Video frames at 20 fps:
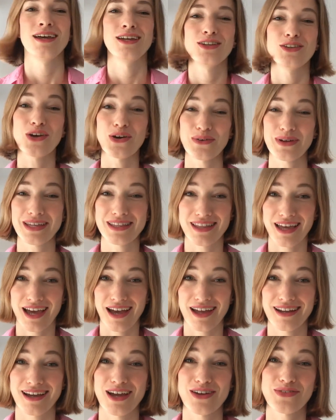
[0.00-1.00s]
Knowing
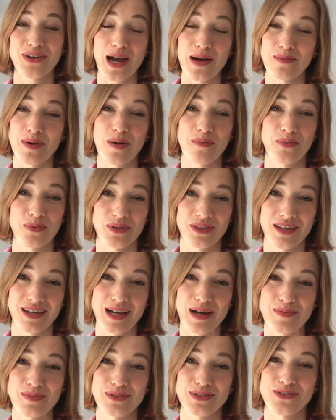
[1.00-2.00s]
that, I've come up with a
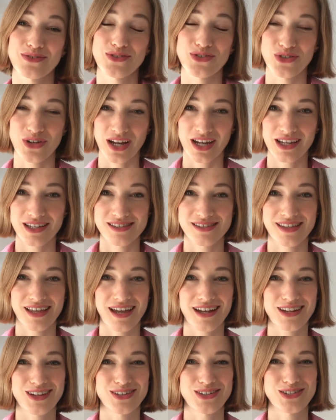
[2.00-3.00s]
couple of tricks
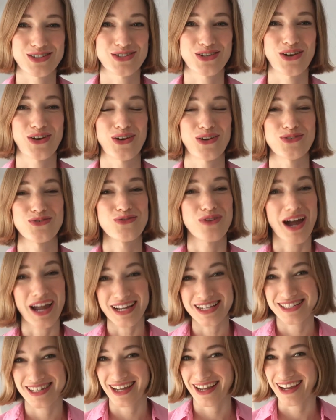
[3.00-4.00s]
that could turn
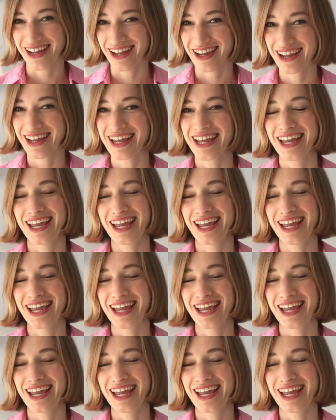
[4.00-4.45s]
writing